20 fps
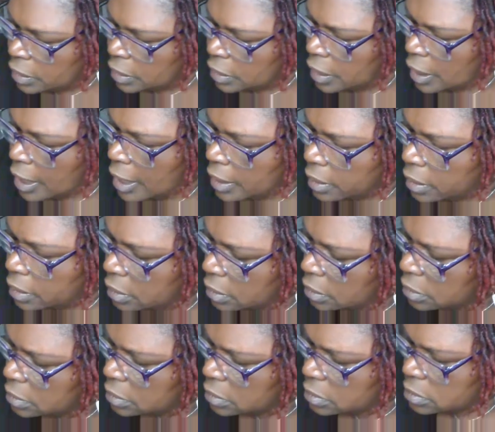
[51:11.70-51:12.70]
o'clock?
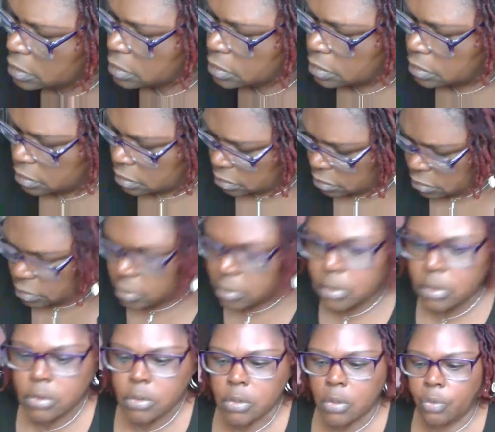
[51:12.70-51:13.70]

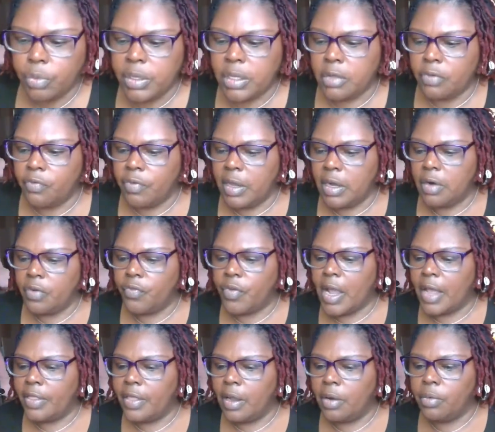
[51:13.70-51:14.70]
So we can
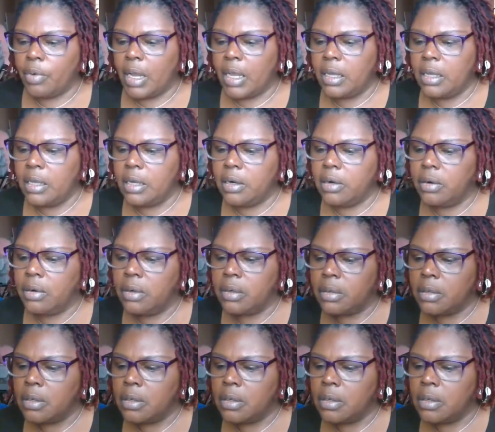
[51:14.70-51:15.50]
verify that right here.